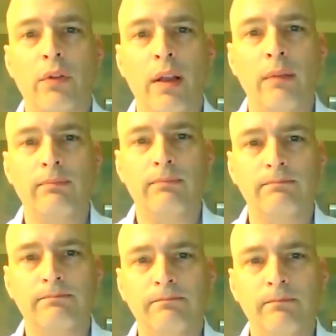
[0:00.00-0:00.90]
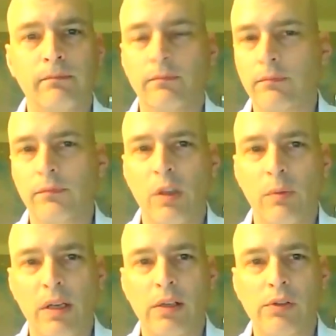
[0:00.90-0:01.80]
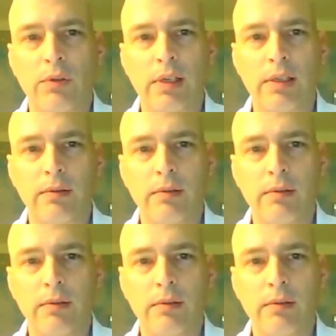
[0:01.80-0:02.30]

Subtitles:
right? Come down here so I can.